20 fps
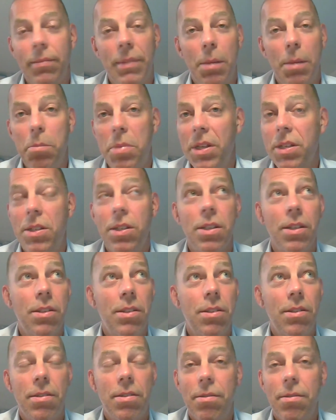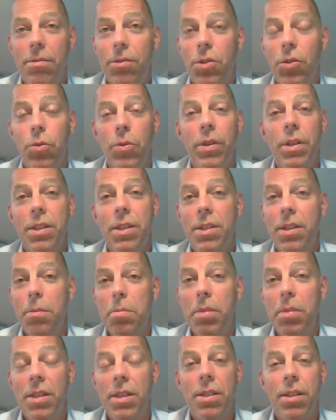business, doing this in
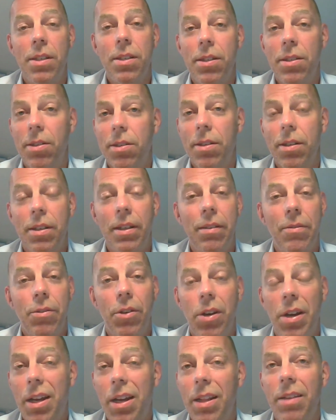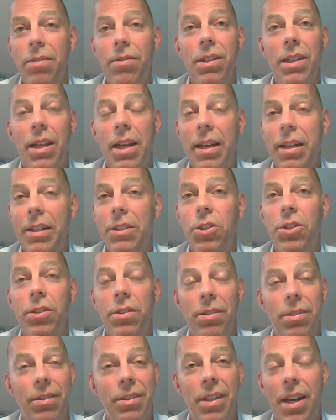business is going to give you a hell of a lot of
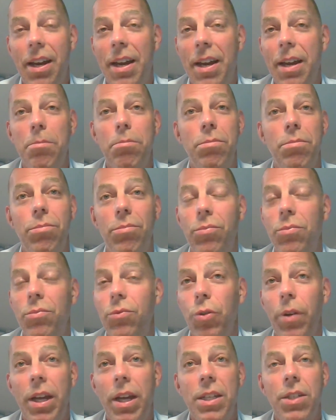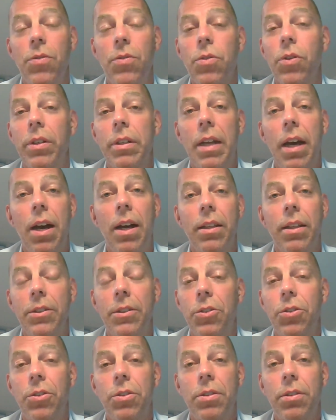time transferring
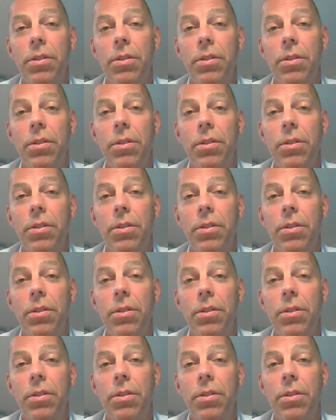knowledge.